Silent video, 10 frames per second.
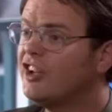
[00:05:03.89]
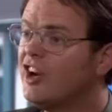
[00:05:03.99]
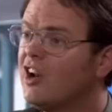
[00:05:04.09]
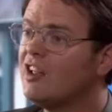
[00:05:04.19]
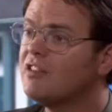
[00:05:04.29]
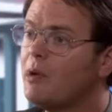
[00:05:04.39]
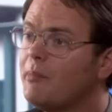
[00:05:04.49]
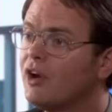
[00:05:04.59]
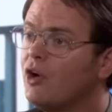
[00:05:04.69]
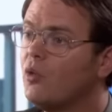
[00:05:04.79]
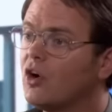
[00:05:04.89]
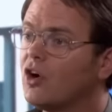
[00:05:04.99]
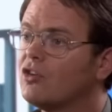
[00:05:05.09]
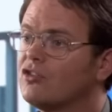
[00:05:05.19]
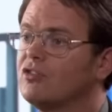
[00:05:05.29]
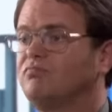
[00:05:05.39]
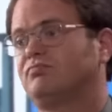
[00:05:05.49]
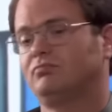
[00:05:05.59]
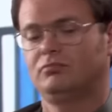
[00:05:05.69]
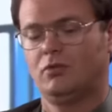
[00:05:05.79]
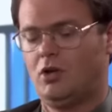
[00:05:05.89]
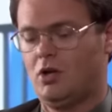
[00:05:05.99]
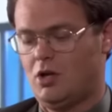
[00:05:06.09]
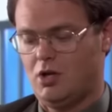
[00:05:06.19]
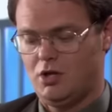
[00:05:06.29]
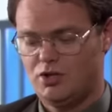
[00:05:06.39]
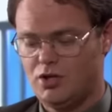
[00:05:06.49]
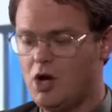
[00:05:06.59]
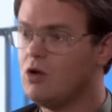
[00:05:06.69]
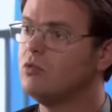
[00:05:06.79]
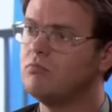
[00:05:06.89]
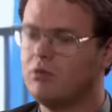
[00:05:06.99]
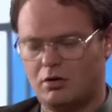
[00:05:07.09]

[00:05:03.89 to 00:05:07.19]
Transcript: I could care less about my coworkers. So,